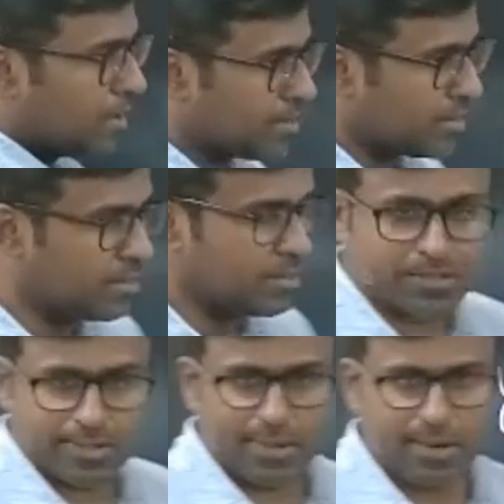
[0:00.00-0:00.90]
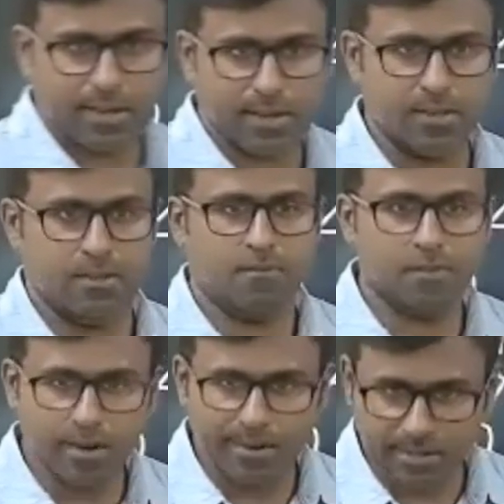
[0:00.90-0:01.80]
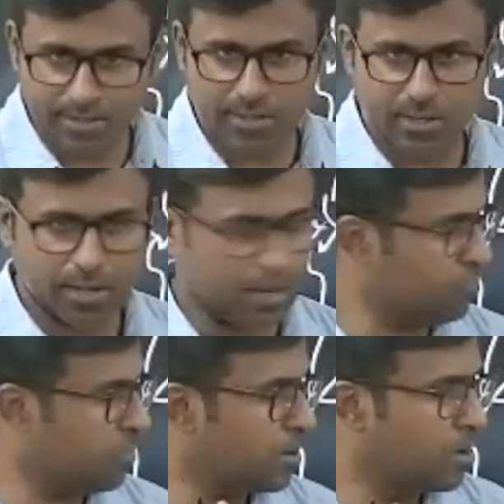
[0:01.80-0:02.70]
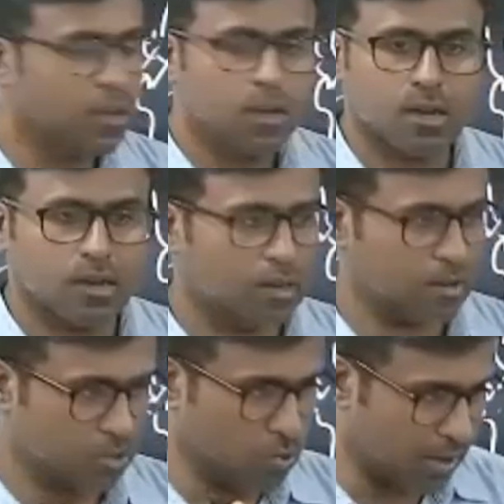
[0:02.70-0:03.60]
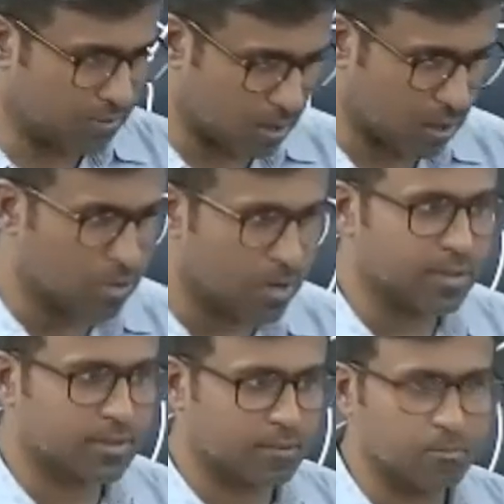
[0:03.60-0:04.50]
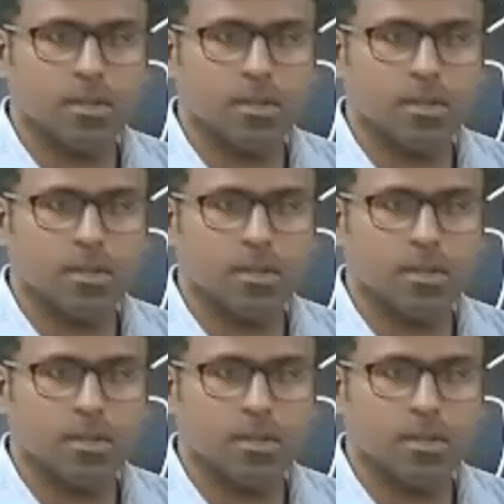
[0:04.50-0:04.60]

and the history la, world history la, you have colonialism.